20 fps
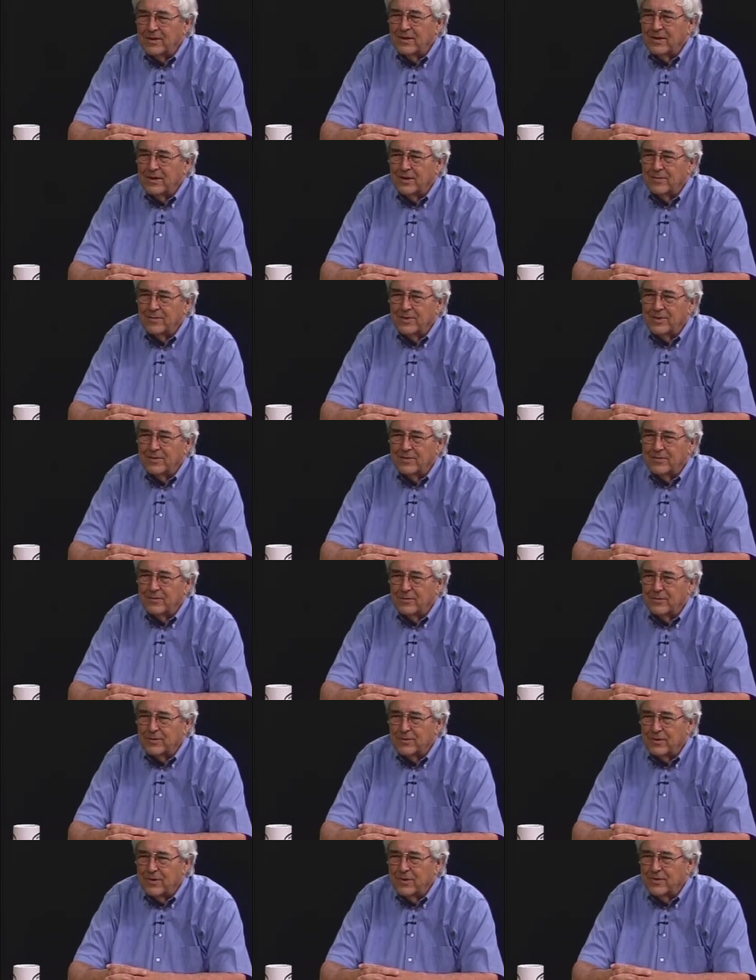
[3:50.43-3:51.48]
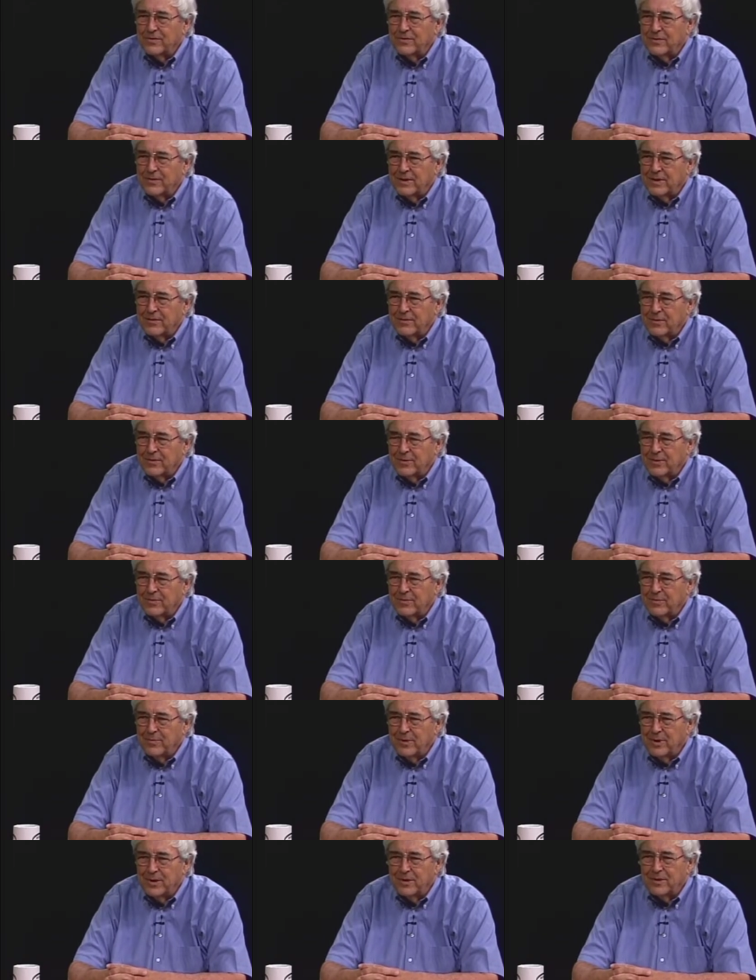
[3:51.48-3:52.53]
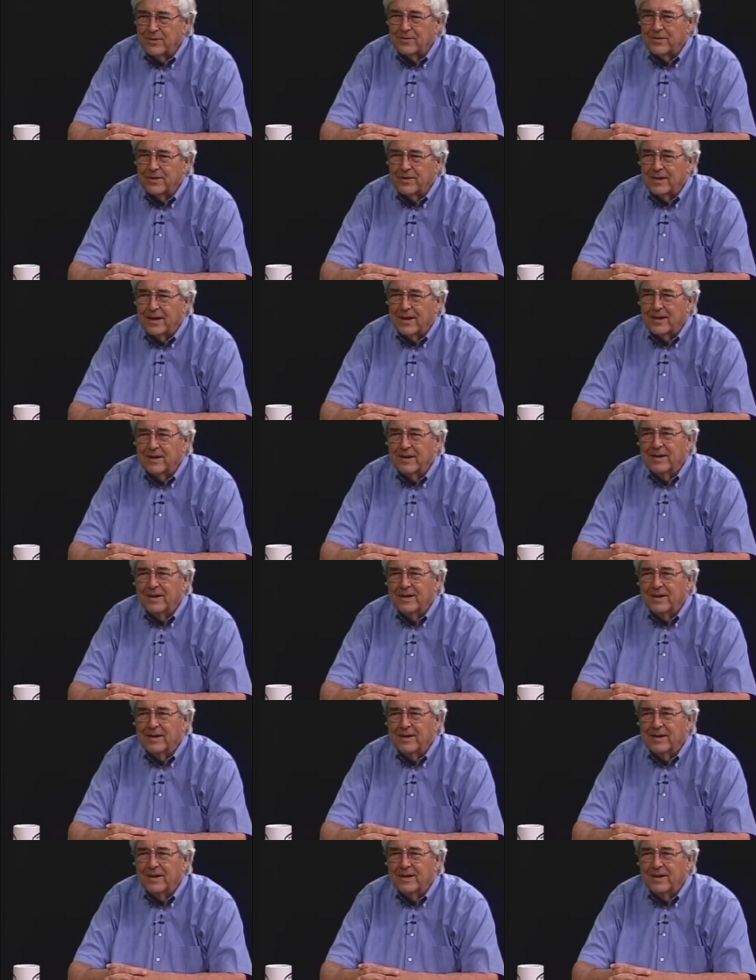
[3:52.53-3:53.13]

Aultman were also they were both partners in that,